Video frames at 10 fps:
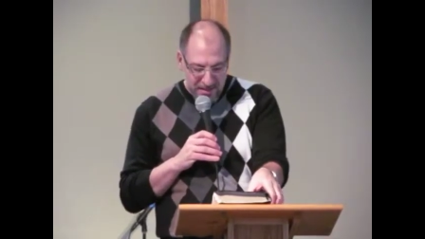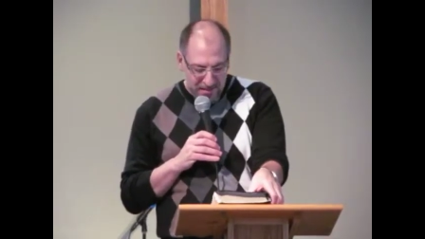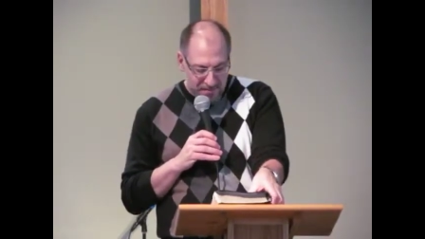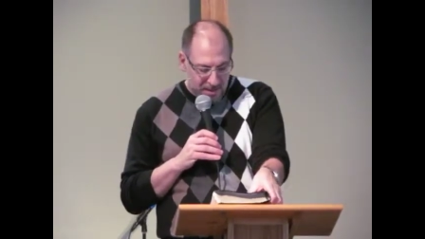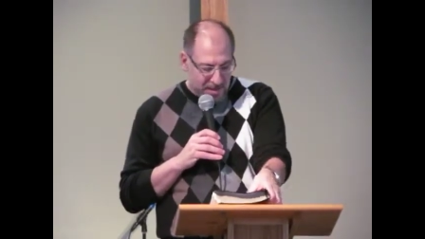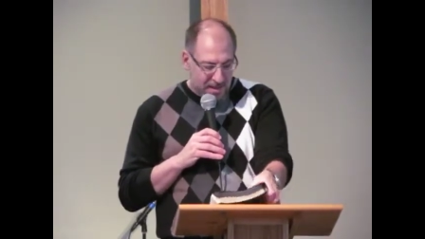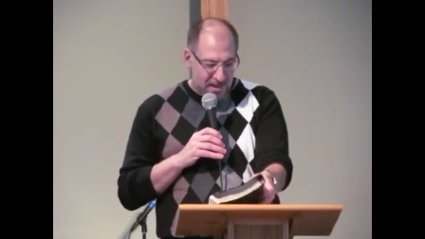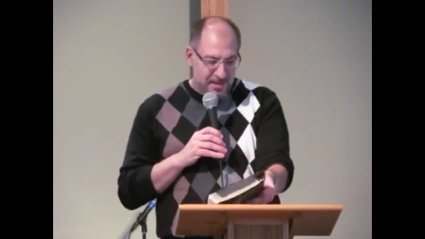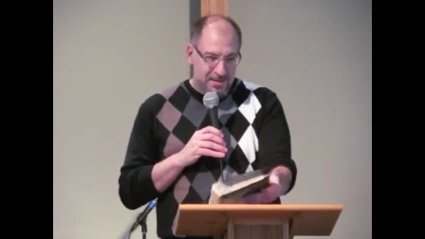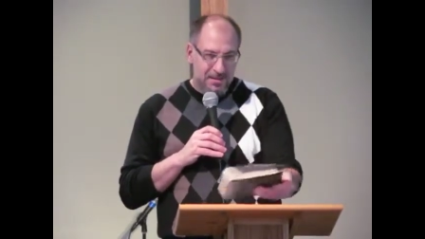Um,
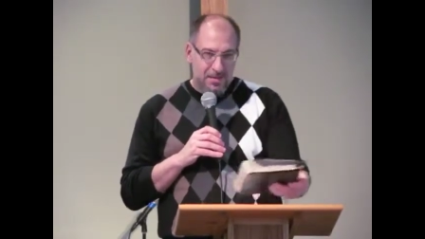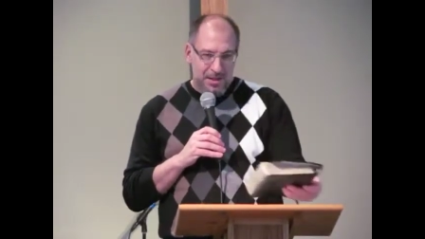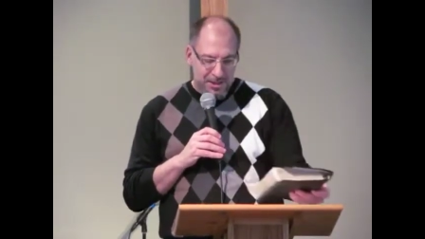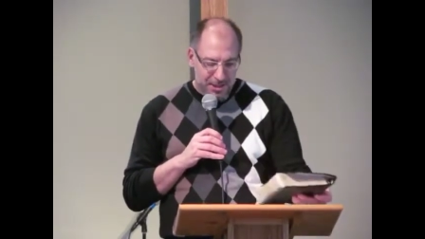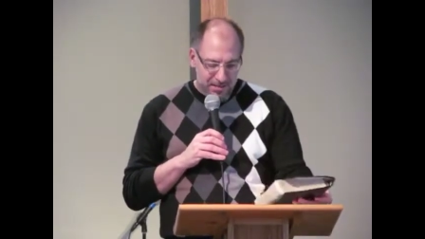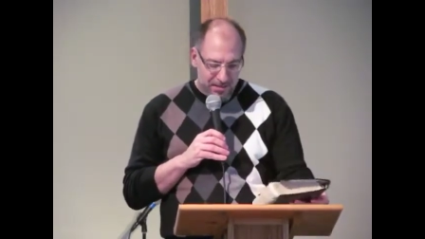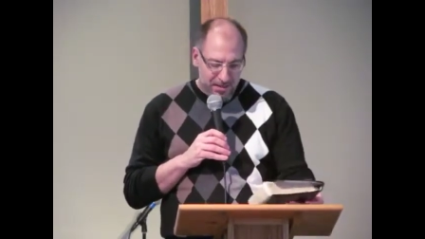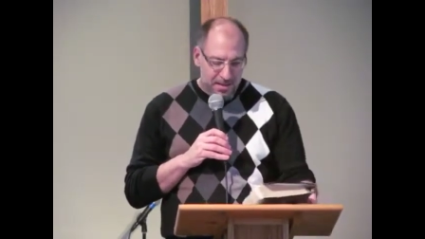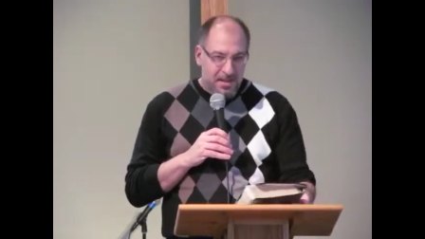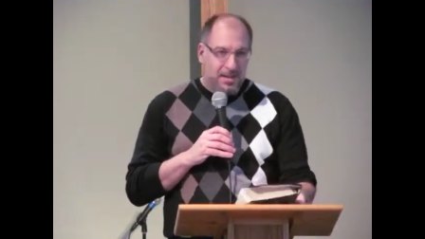I've seen Rajiv
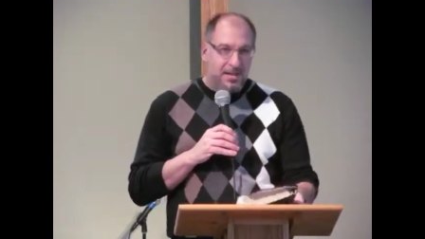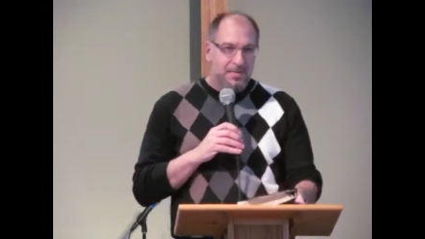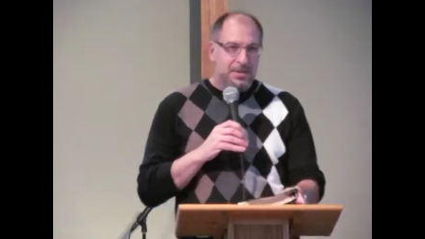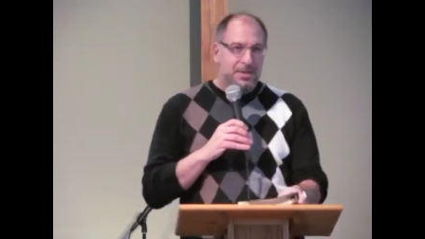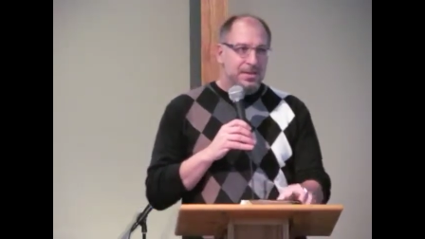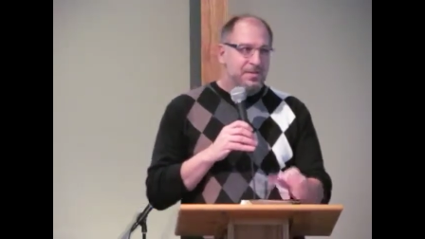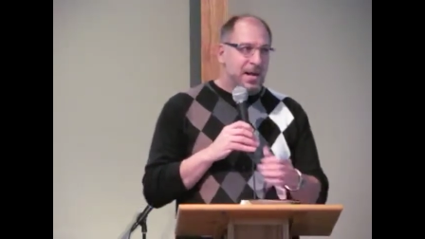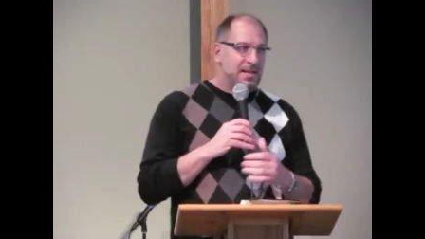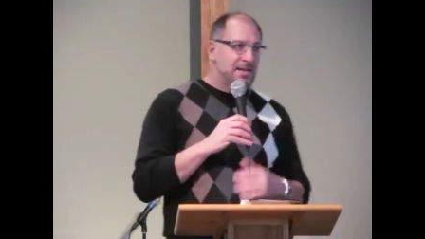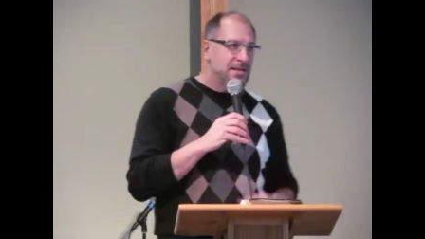and Richard
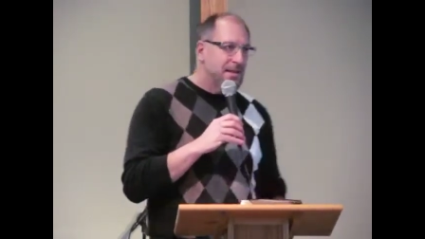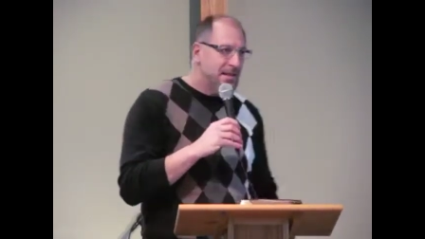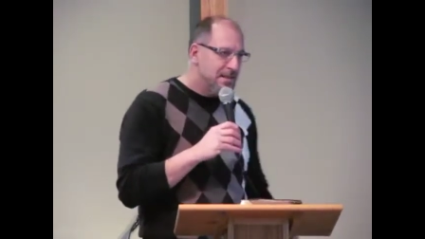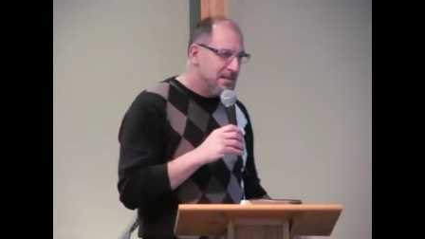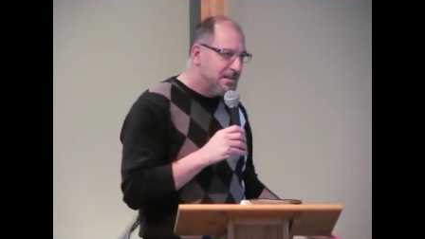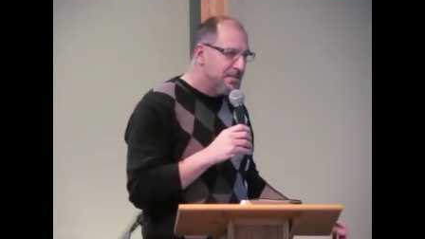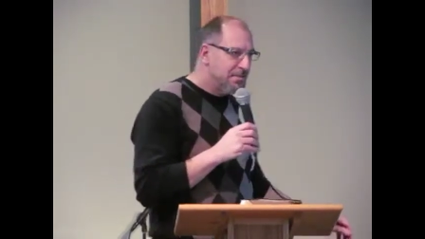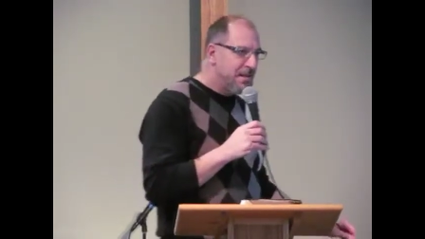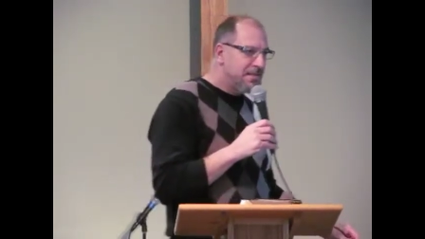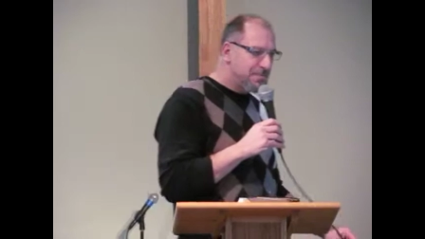back there getting stuff ready